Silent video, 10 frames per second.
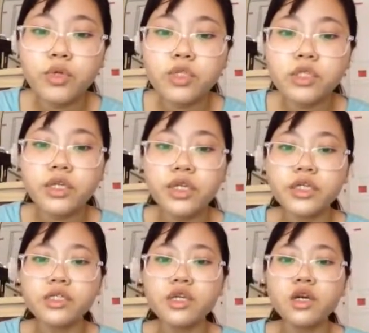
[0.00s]

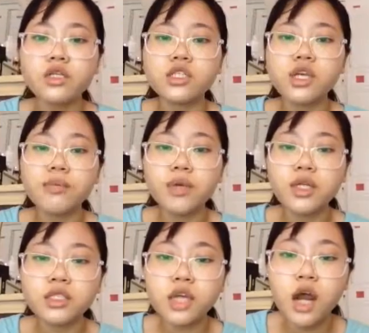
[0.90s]
received her
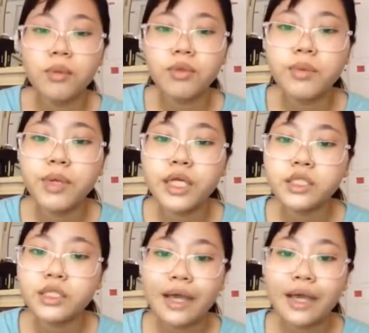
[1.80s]
shipment of limited